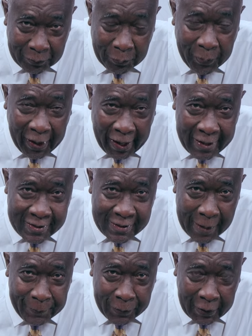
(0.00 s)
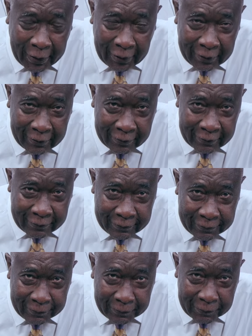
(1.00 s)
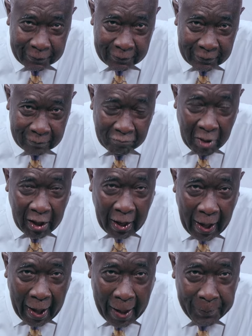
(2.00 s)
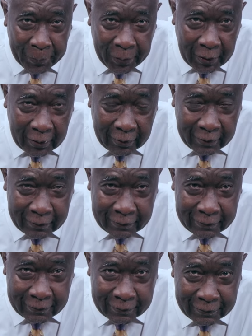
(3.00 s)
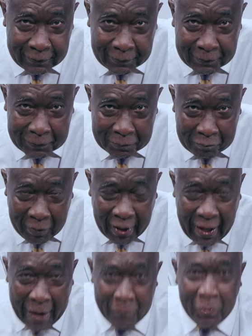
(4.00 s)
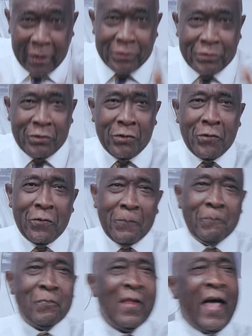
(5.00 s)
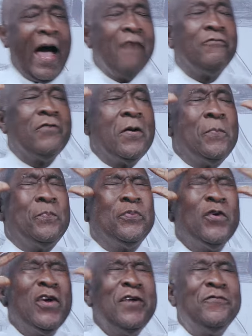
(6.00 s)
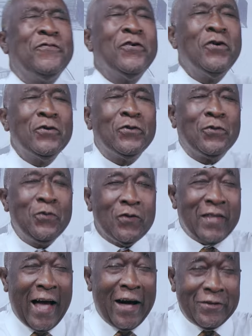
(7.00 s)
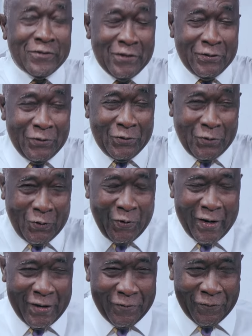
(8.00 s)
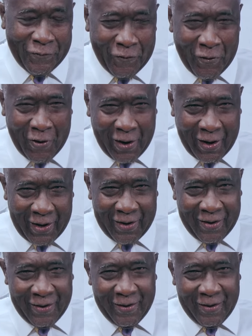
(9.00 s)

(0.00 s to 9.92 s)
Pay her something. Make her happy. May God bless you. Have a beautiful 2024.